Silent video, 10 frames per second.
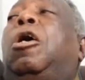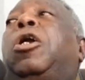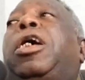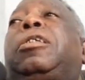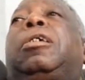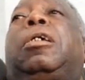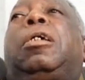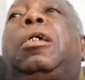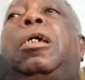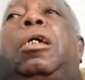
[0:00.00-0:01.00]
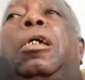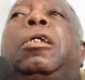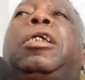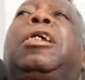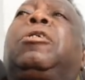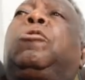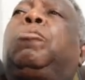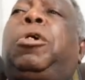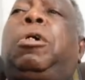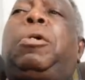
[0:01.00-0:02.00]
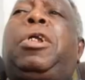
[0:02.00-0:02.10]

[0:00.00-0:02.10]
All right, there is so much.